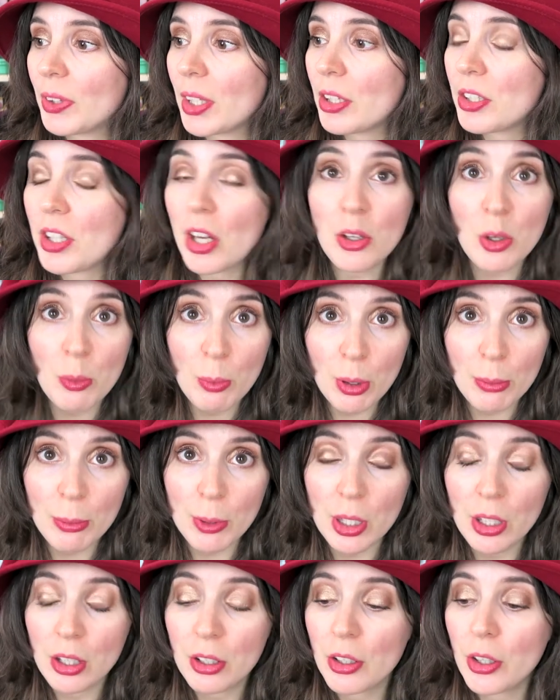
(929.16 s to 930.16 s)
younger
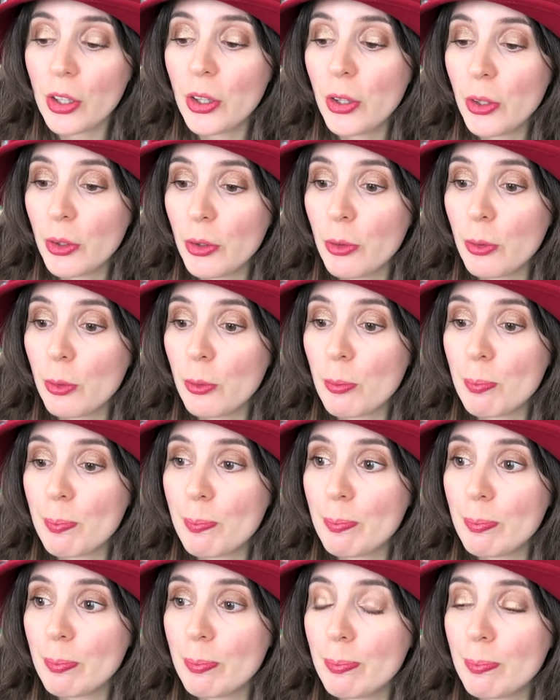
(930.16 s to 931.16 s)
woman who,
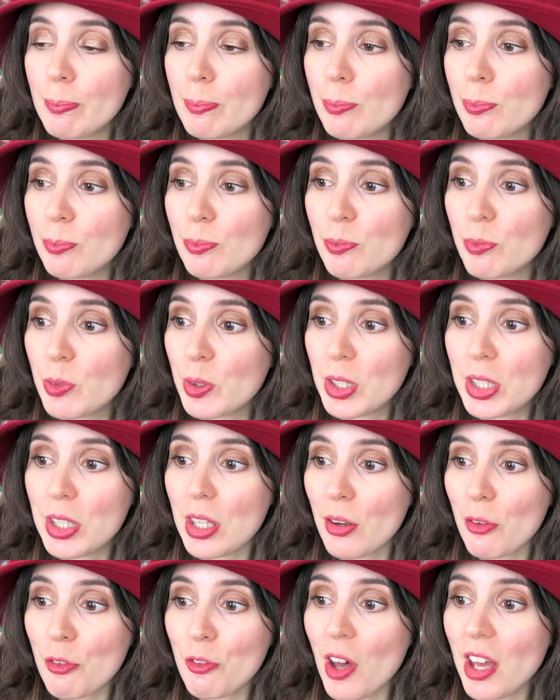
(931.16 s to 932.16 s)

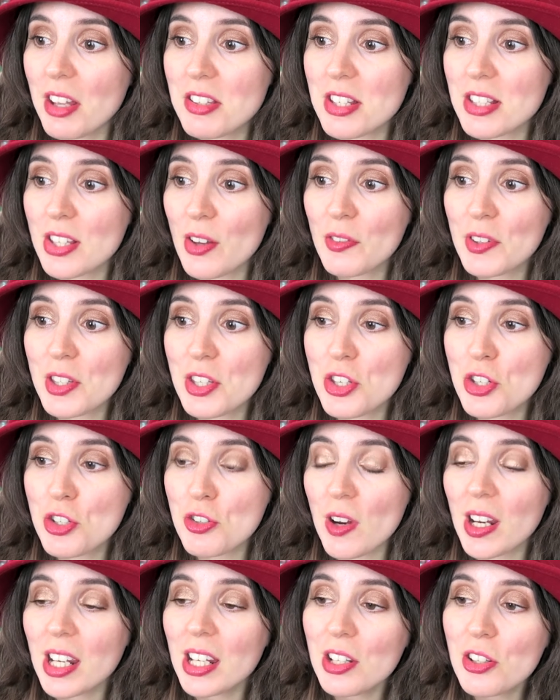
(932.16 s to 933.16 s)
you know, finds herself in this
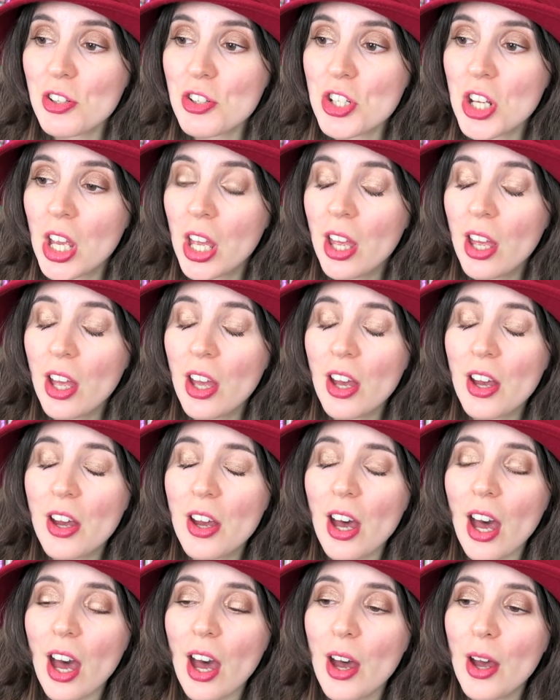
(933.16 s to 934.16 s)
strange
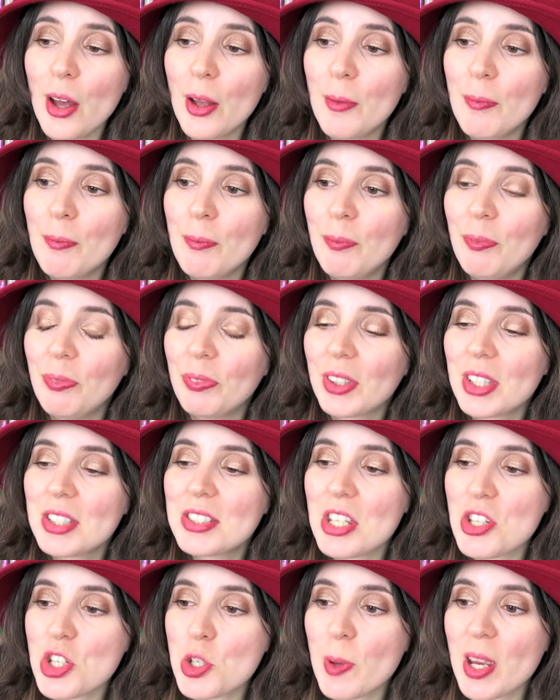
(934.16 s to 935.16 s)

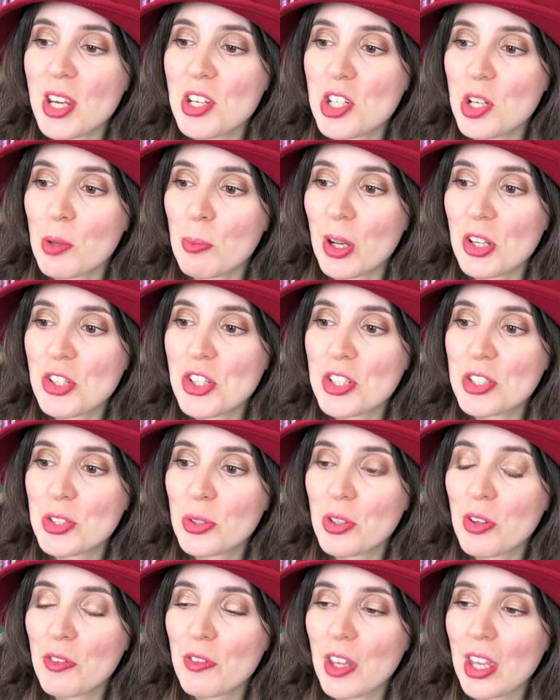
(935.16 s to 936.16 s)
situation where she's
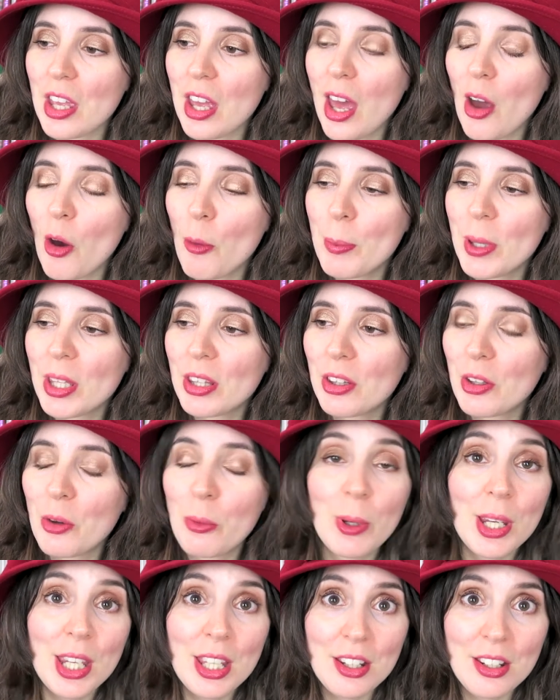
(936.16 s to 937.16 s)
sort of helping the
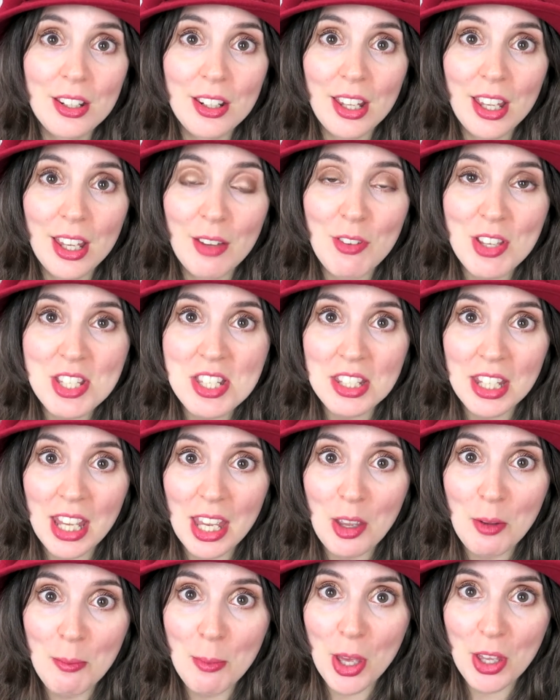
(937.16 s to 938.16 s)
queen
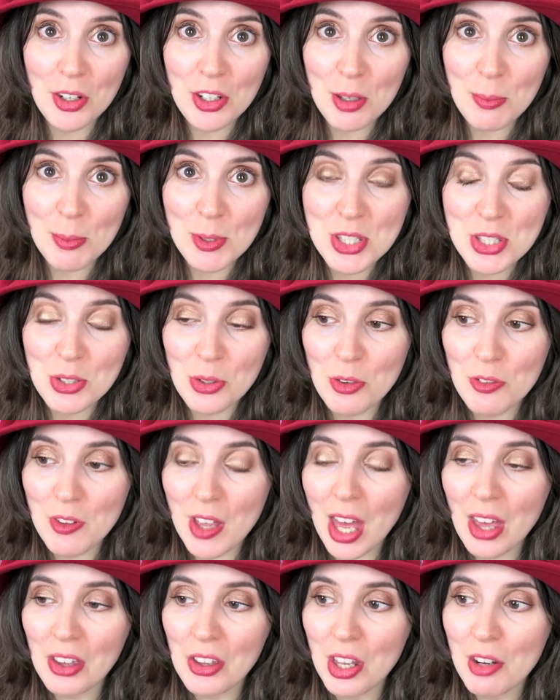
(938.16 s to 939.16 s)
investigate a murder, but sort of
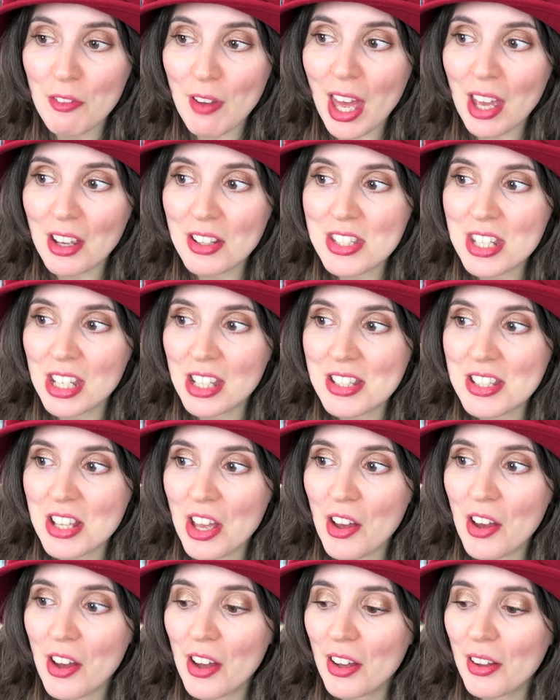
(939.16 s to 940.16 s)
kind of acting as
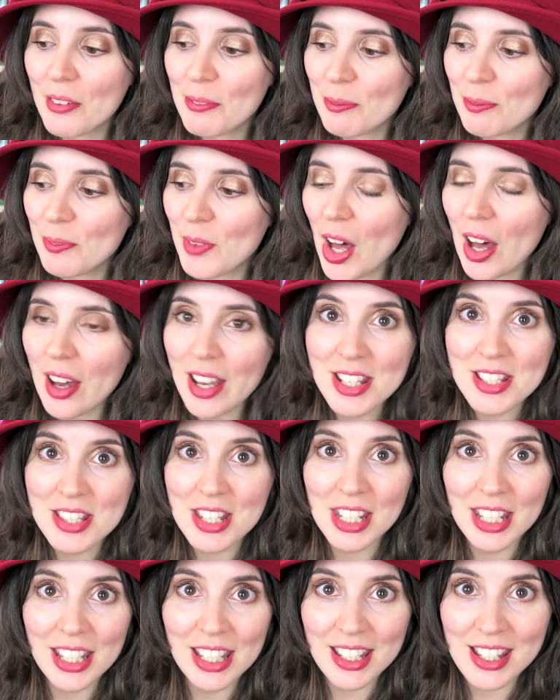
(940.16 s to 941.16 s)
her eyes
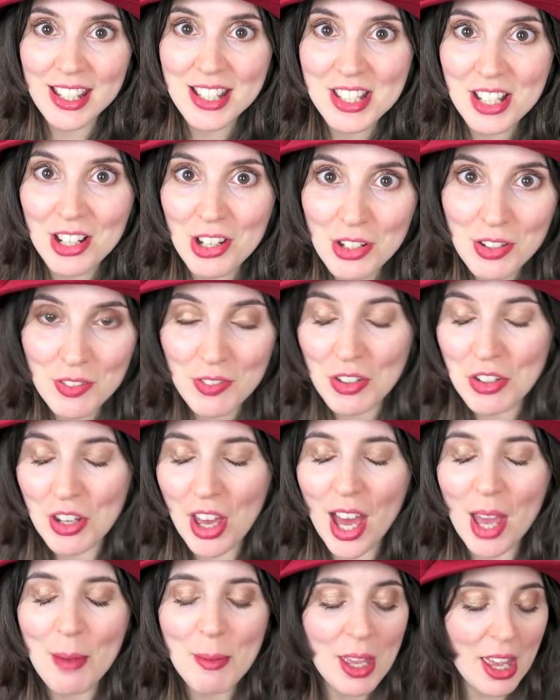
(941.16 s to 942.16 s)
and ears a lot of the
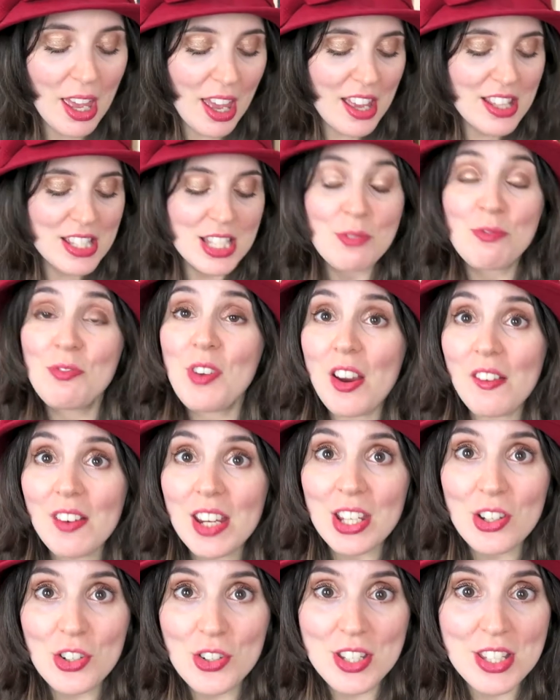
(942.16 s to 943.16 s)
time. It's a
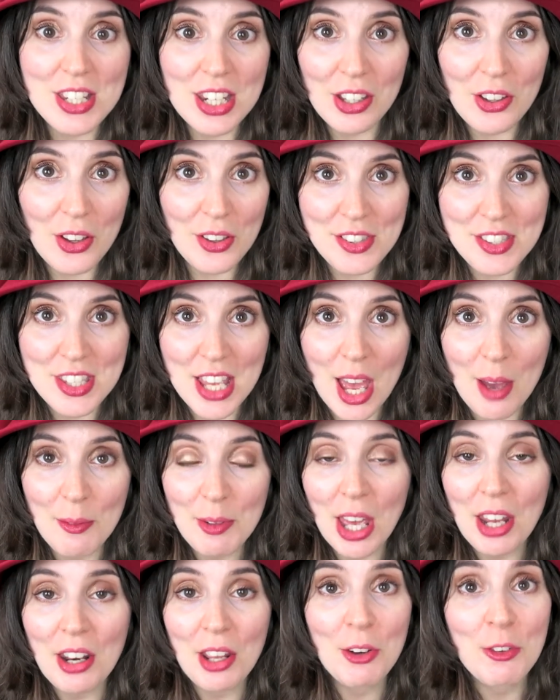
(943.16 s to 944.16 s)
very interesting
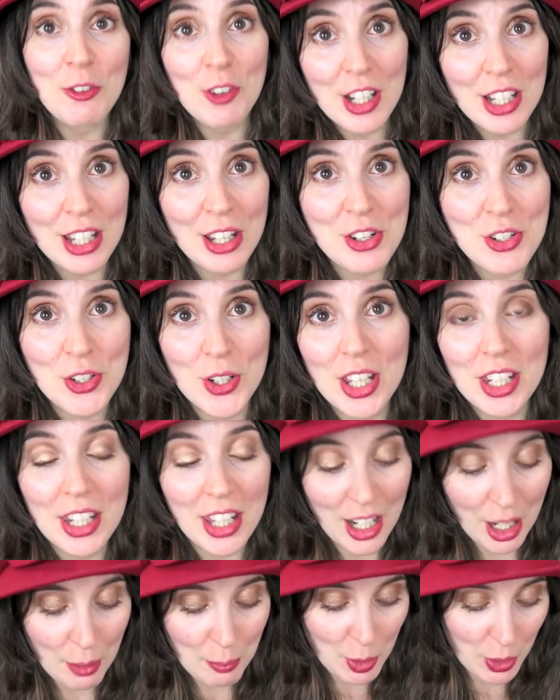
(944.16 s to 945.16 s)
concept, and I really enjoyed
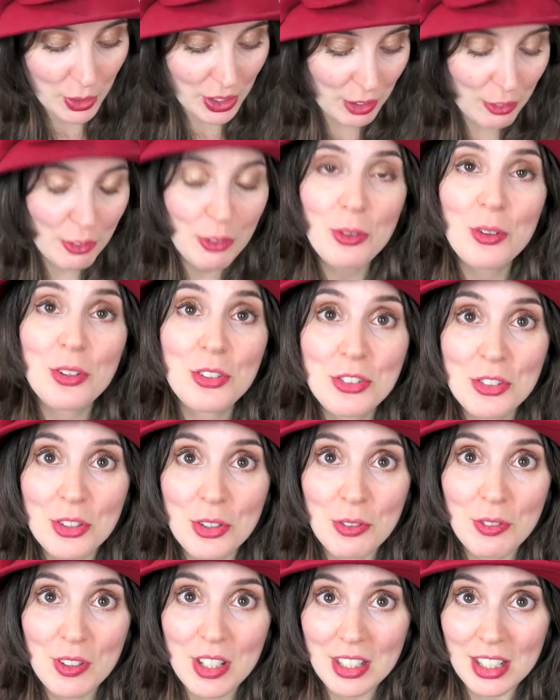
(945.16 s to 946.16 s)
it, and I'm looking forward
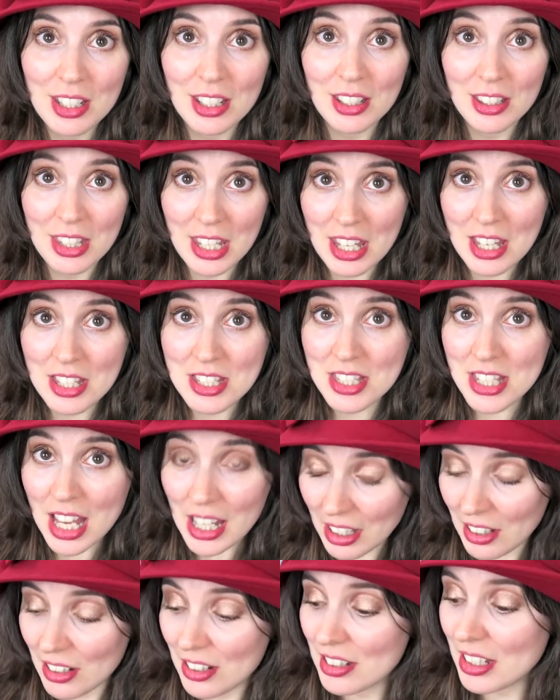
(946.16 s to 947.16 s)
to reading the
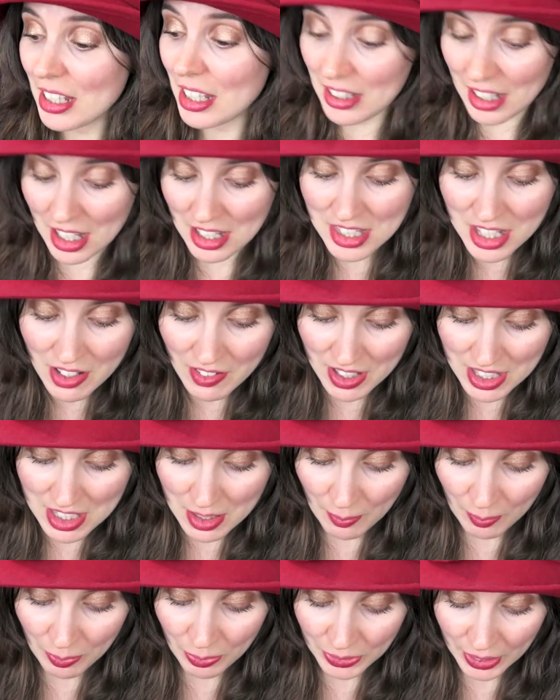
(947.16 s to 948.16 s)
second in that
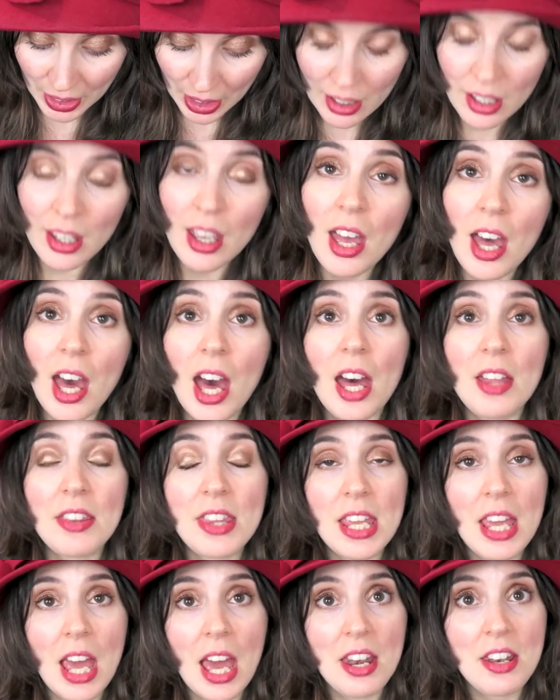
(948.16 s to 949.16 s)
series.
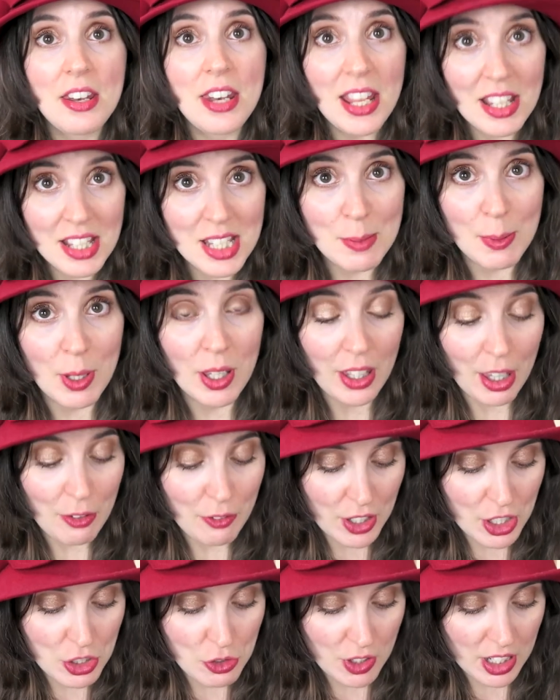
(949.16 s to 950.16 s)
The next book I
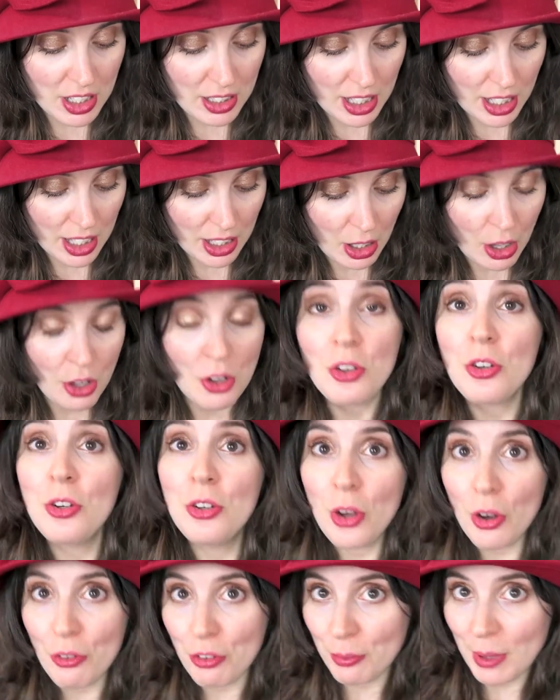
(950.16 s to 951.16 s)
finished reading,
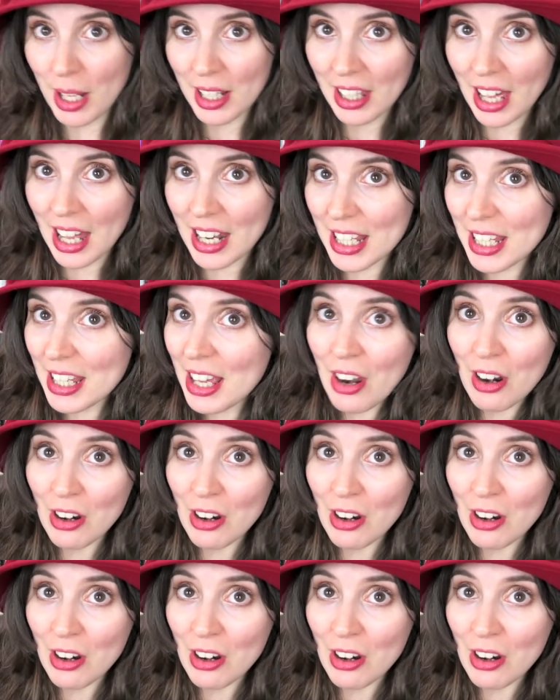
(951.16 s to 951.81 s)
not from NetDaddy,